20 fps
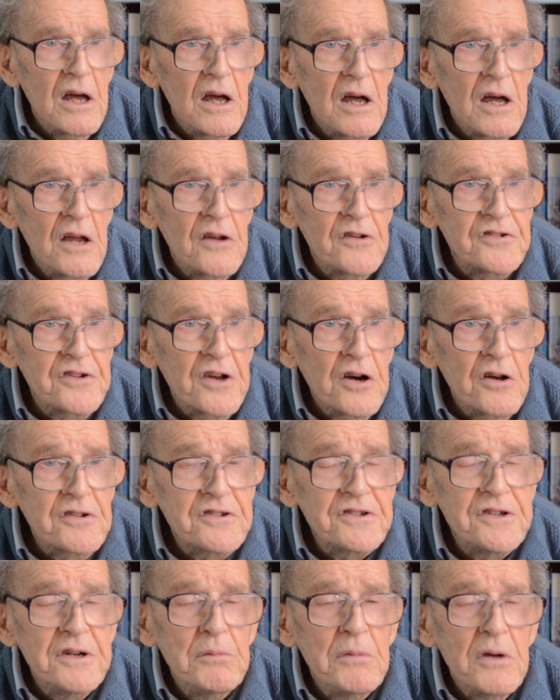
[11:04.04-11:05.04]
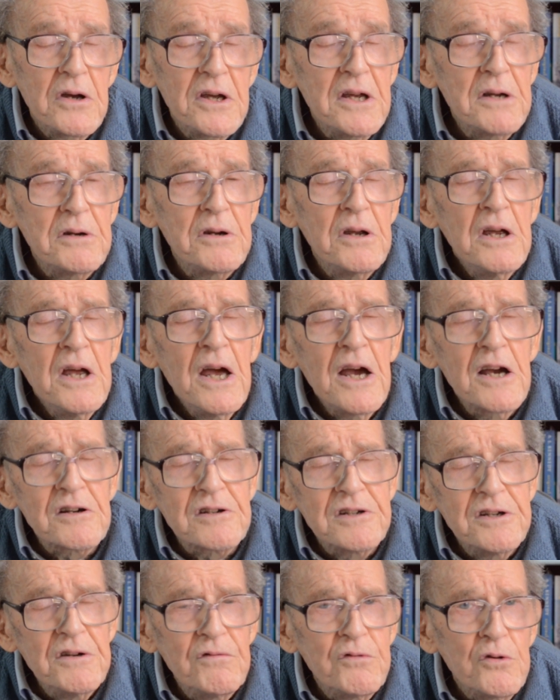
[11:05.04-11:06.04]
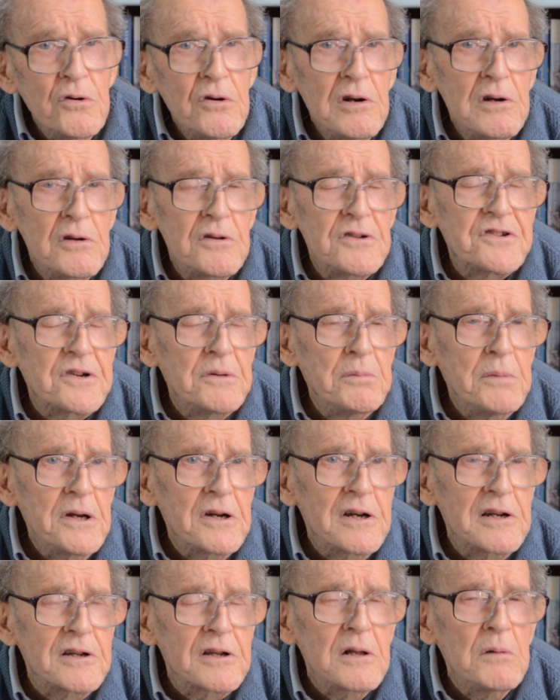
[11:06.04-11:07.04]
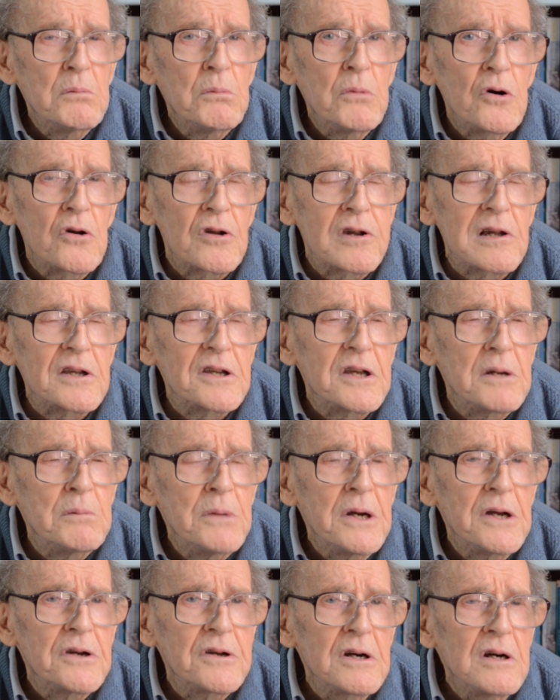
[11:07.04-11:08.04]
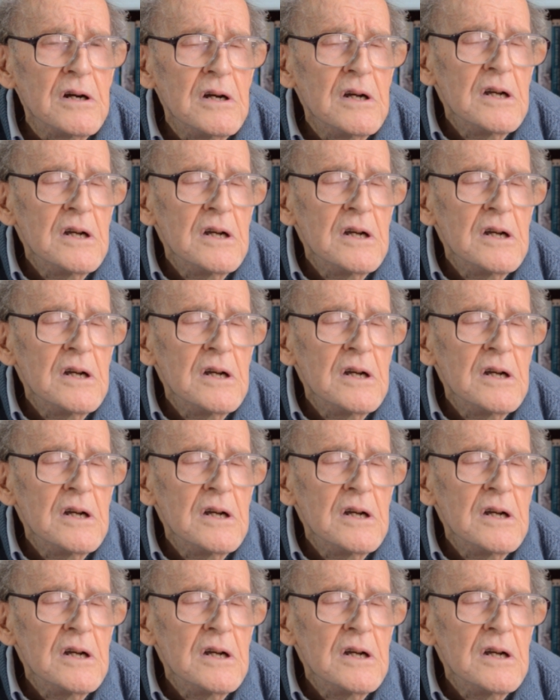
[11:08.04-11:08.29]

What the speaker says: and asked him. Vaughan Lewis had made a little model. He had made a